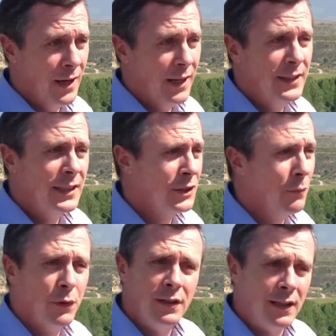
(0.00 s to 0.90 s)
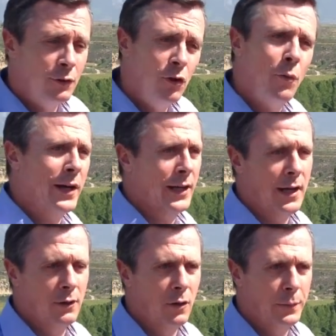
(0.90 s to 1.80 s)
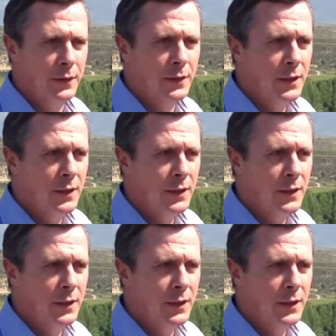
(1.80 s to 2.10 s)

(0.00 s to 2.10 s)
And this is something that nobody can copy.